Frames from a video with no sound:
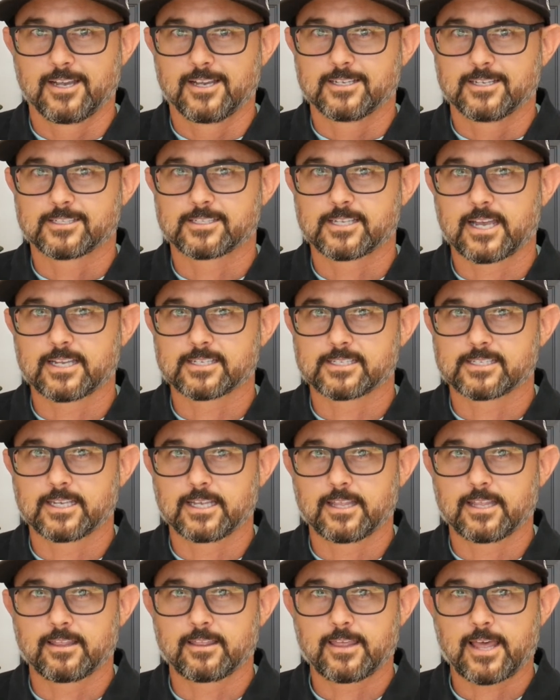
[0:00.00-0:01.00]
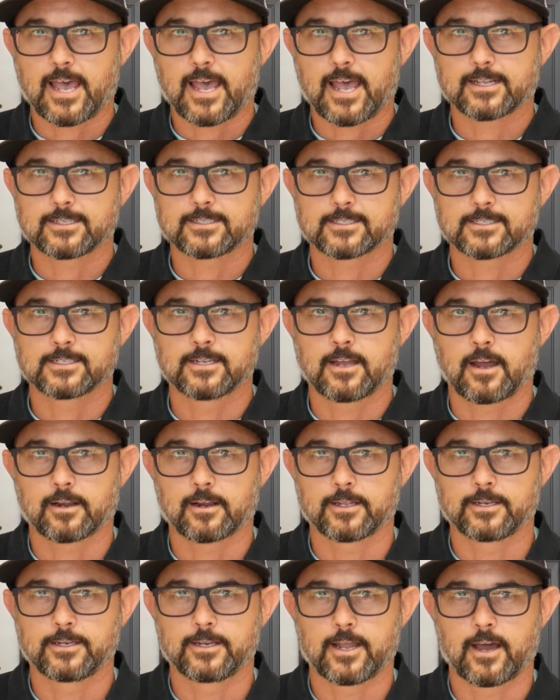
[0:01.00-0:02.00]
says, that's not
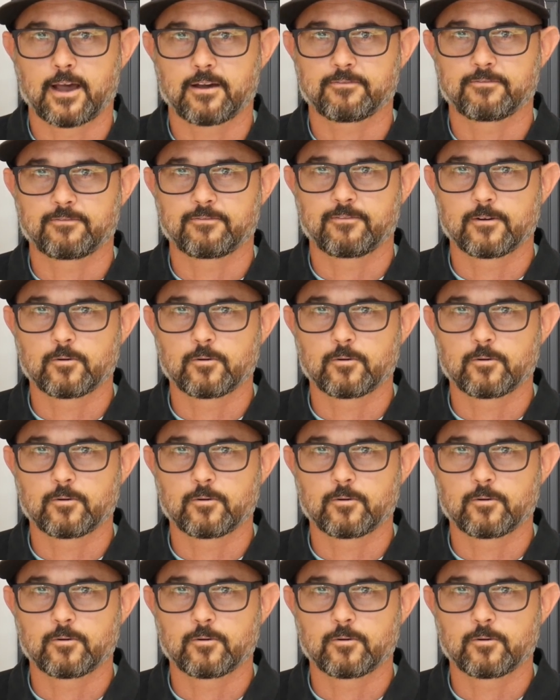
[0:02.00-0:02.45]
enough.